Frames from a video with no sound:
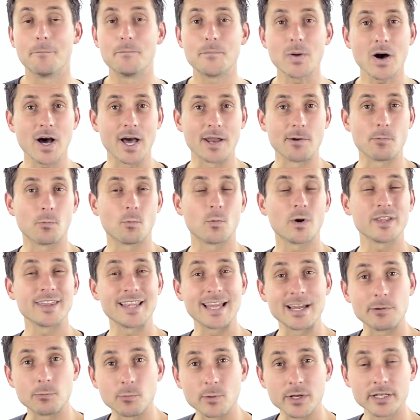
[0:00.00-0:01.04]
But what
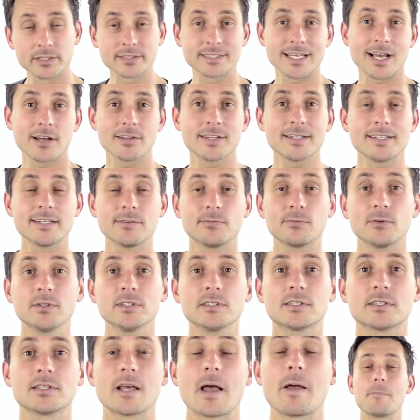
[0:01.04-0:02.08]
they will tell the
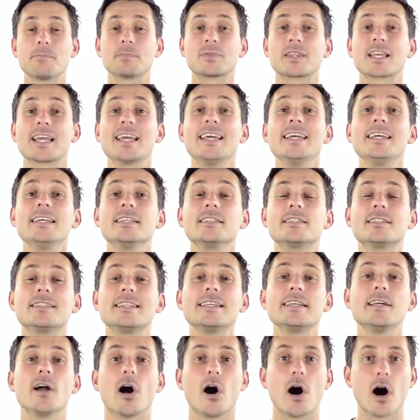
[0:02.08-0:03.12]
difference is
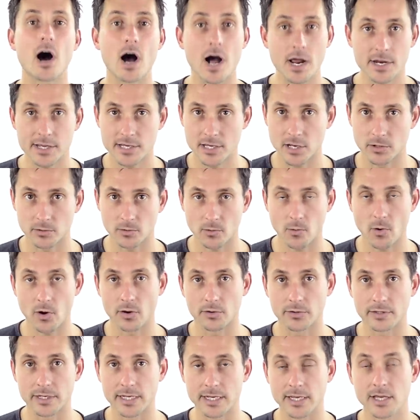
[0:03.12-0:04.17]
the audio
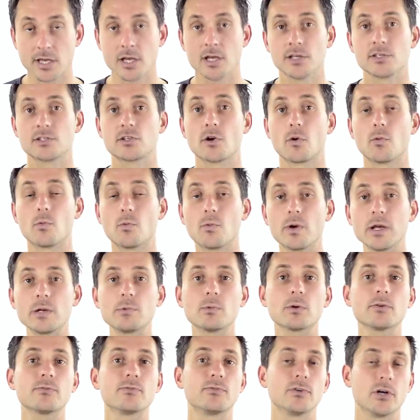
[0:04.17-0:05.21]
quality. So when
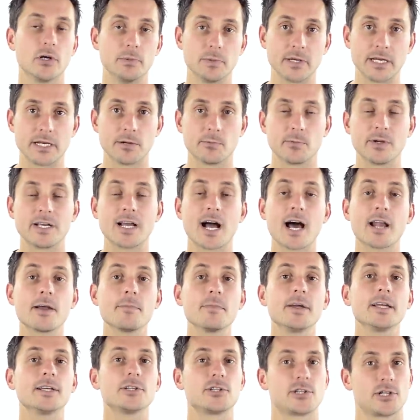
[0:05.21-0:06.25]
we're filming, we gotta
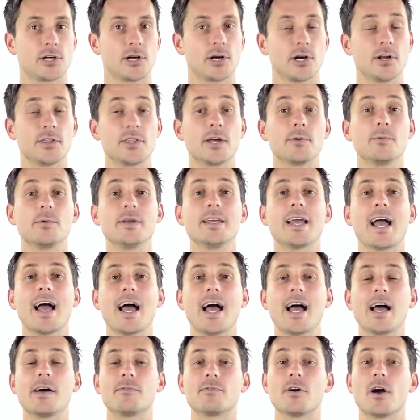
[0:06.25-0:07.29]
make sure that we
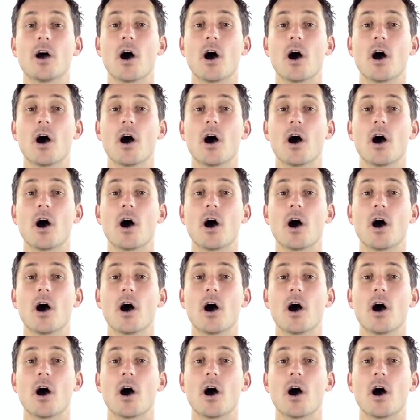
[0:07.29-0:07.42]
have